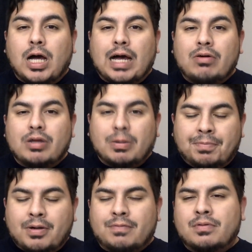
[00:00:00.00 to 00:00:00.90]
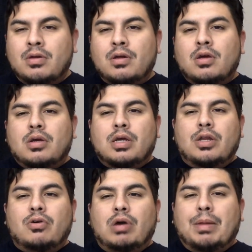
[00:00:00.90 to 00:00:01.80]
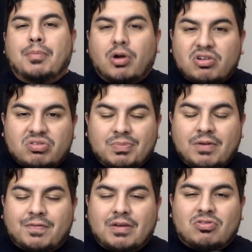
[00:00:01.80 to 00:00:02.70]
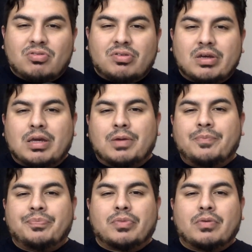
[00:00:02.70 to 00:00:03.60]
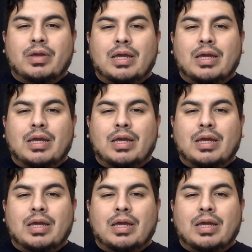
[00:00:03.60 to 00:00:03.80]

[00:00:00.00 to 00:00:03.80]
out and above, you know, and Mark Smith is just looking, right?